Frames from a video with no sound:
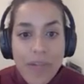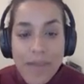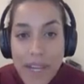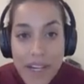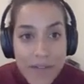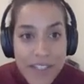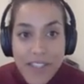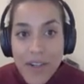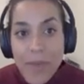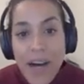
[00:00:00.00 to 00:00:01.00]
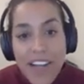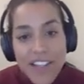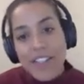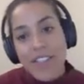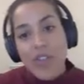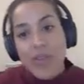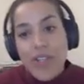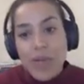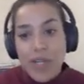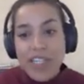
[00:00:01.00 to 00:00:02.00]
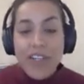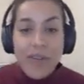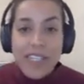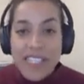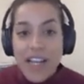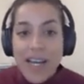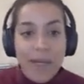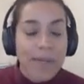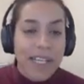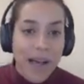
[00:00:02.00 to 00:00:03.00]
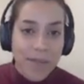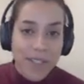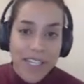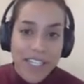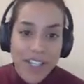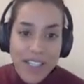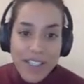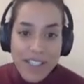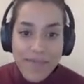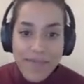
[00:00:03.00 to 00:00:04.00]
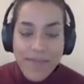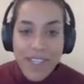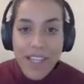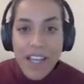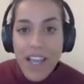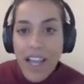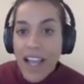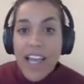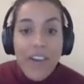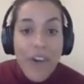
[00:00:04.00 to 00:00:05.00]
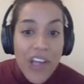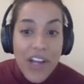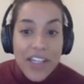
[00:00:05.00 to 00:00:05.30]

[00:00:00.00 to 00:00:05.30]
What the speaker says: we need better physical models to interpret current and upcoming observations. And I'll